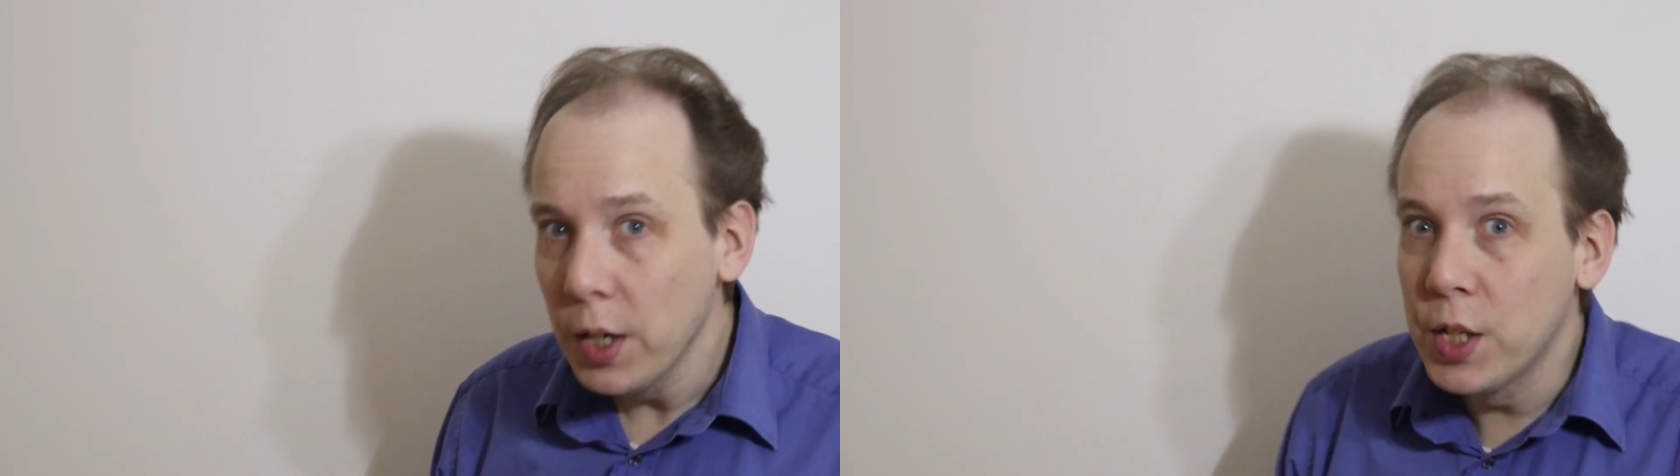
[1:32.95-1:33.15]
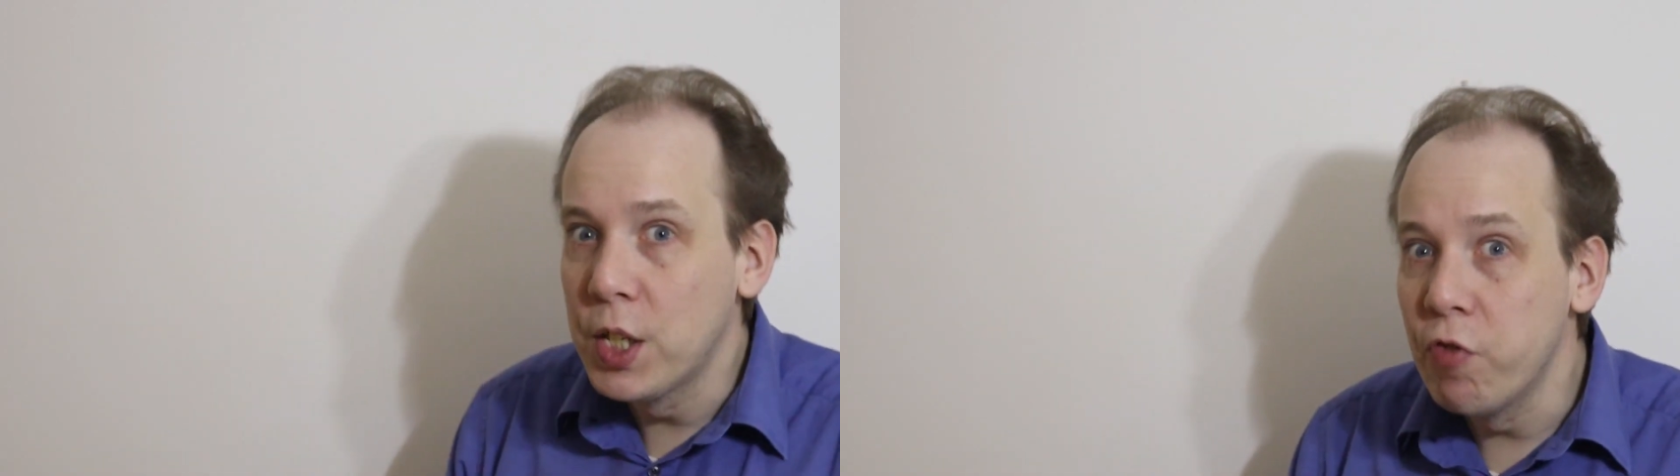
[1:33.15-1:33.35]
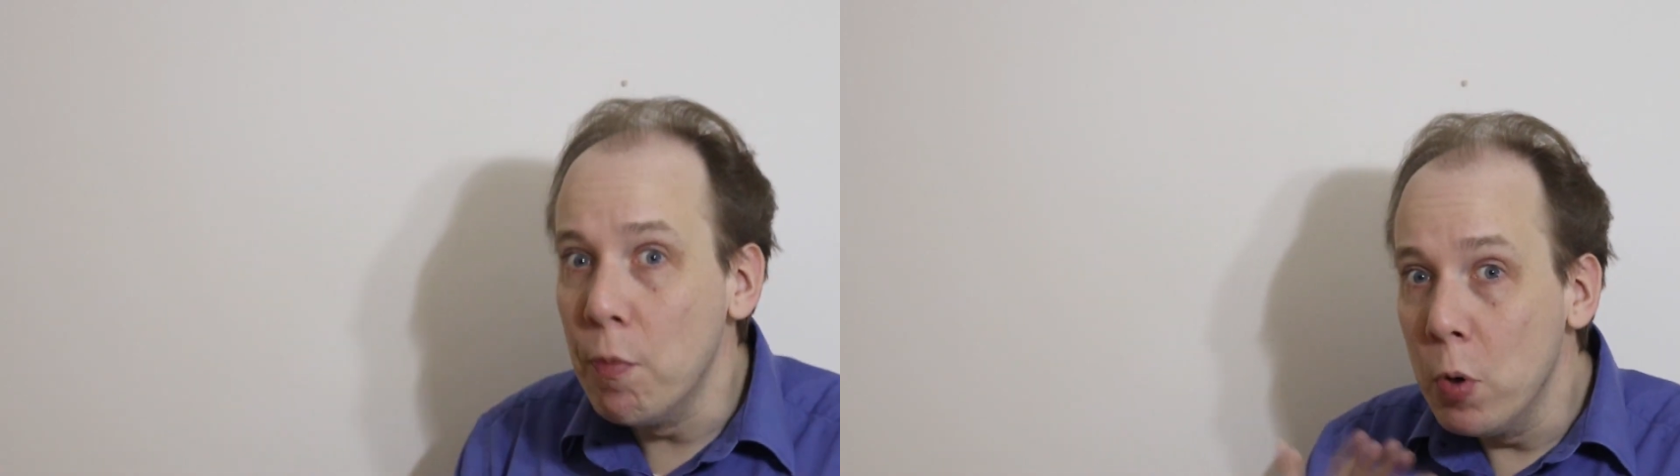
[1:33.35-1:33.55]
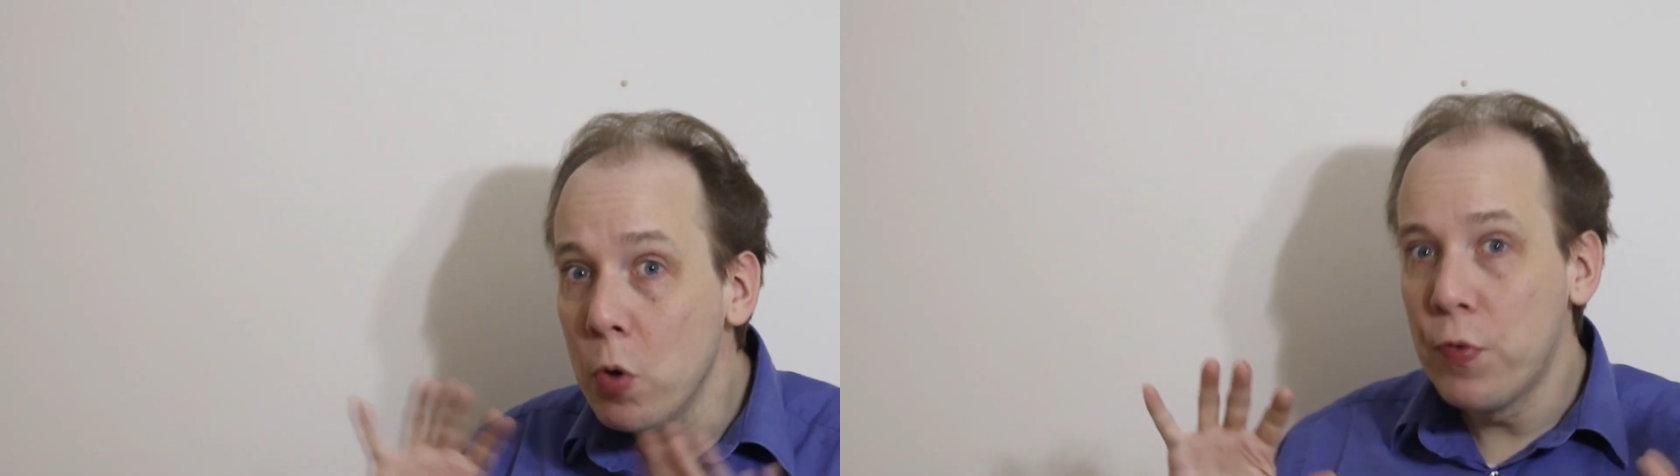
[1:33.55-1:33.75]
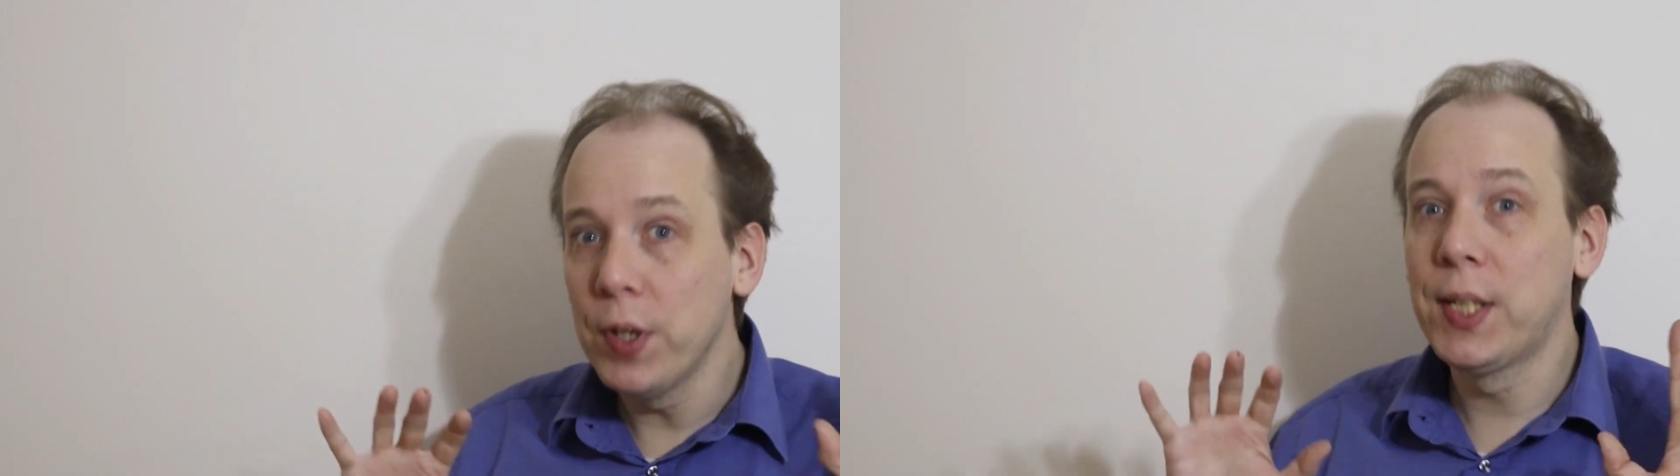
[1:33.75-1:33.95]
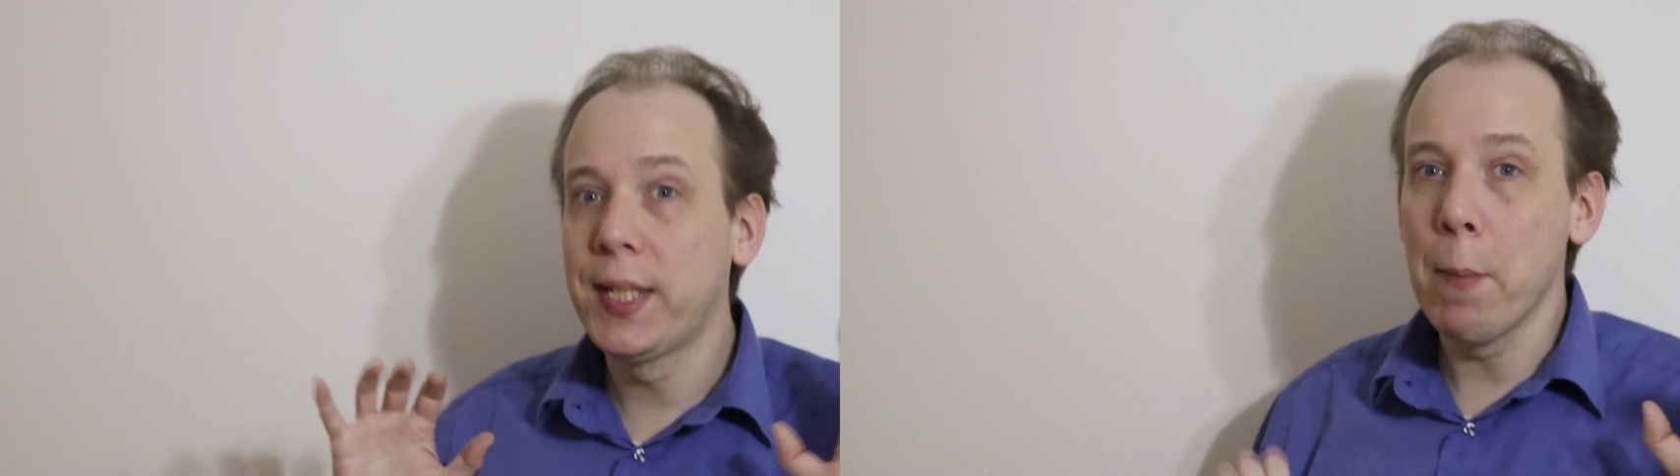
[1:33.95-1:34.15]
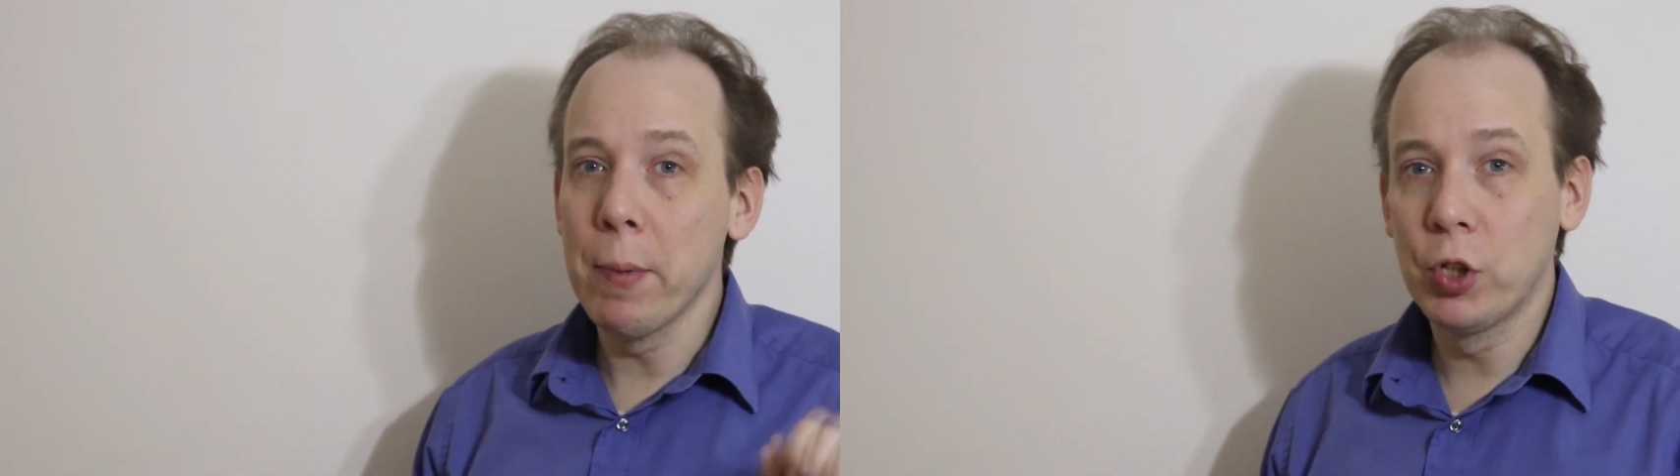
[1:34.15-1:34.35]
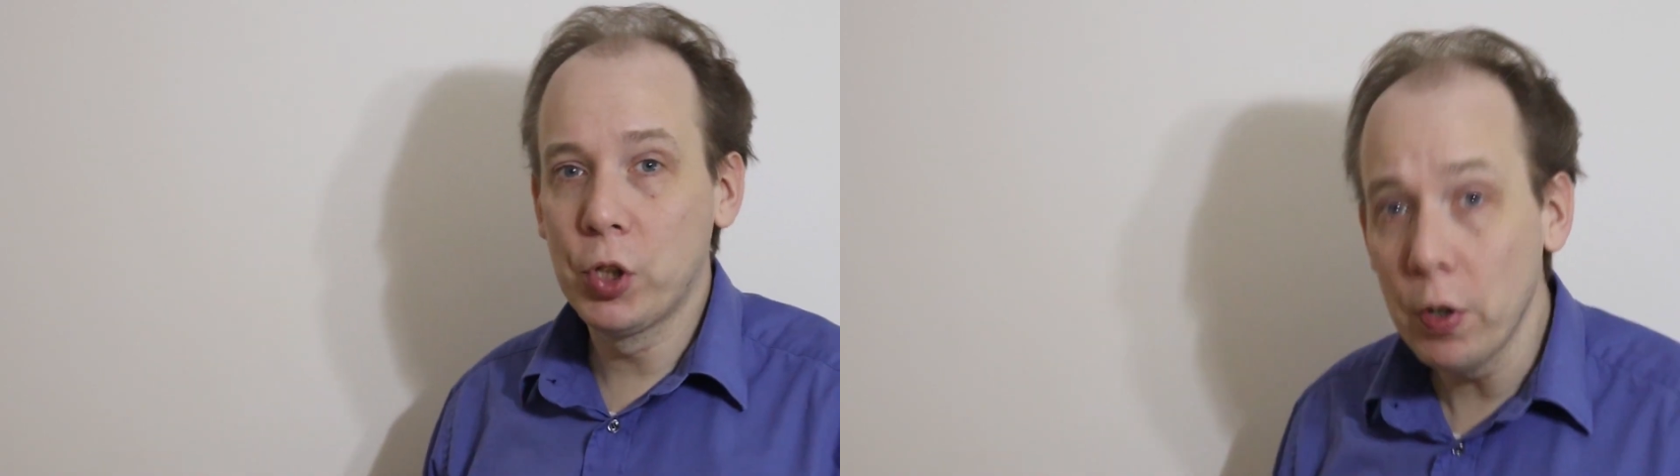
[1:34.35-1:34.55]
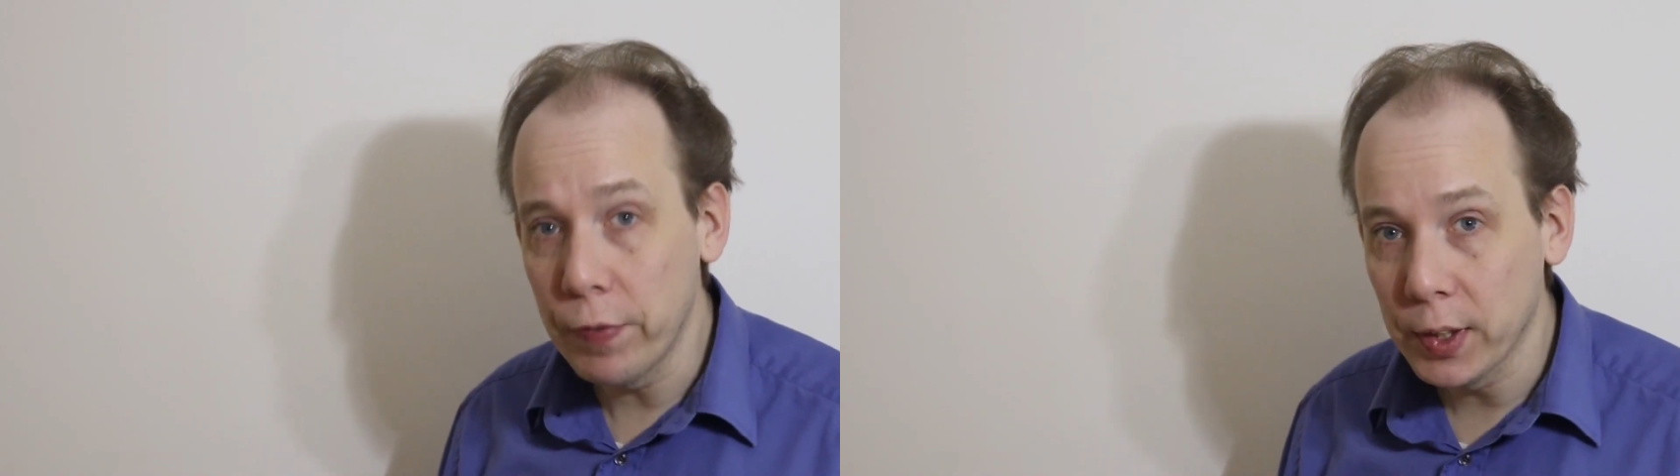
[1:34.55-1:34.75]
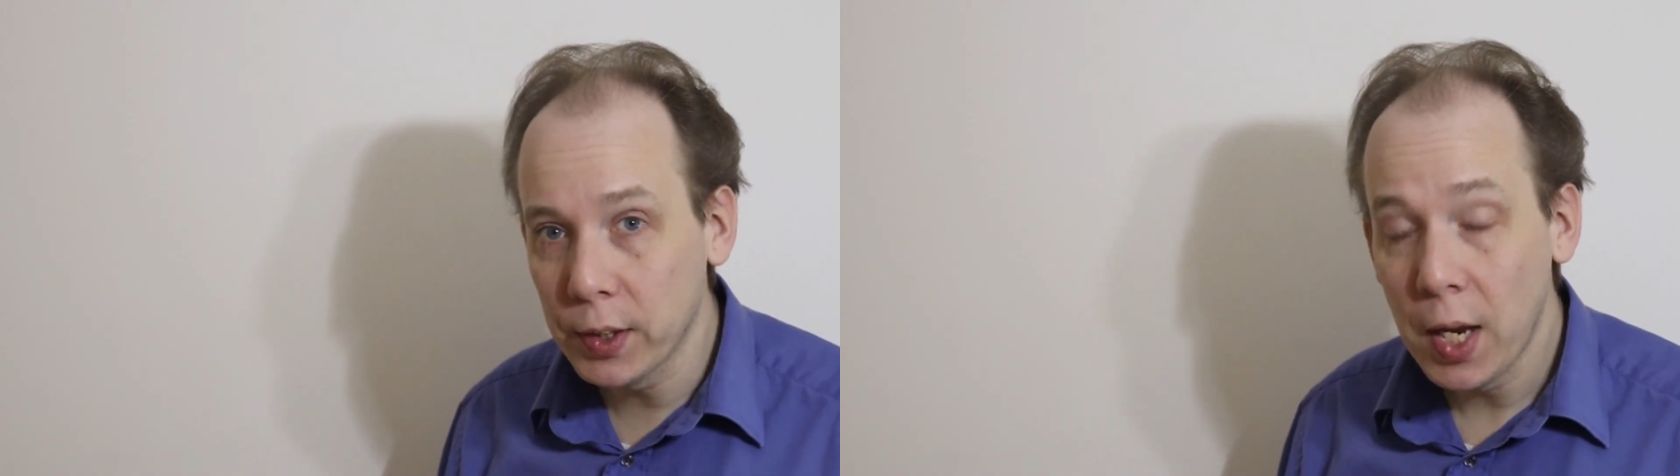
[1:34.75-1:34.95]
is to remove this damaged
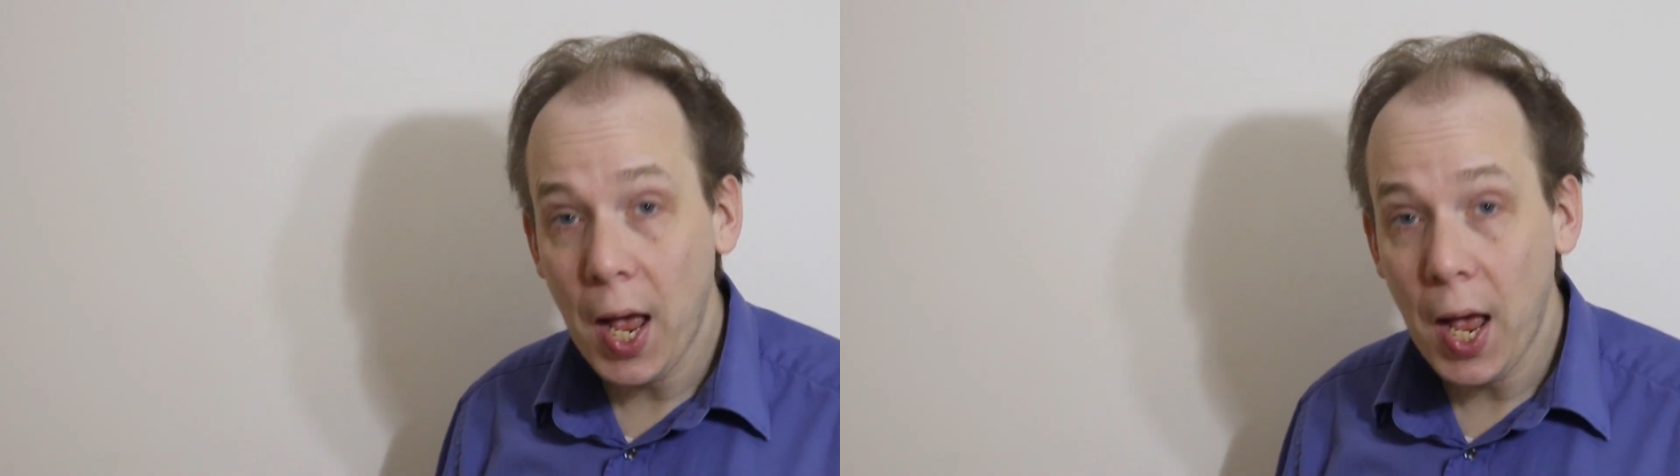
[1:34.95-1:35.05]
surface.